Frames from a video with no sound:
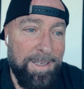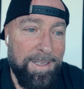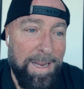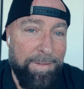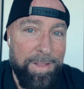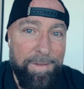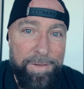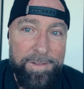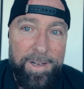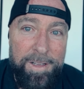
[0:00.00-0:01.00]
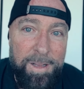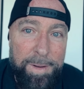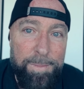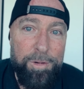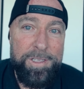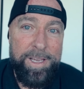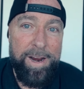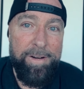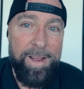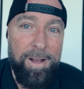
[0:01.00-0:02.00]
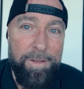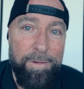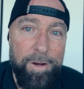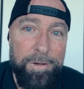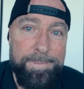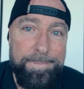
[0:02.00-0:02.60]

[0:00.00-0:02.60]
Everything feels a little bit more scary on the road.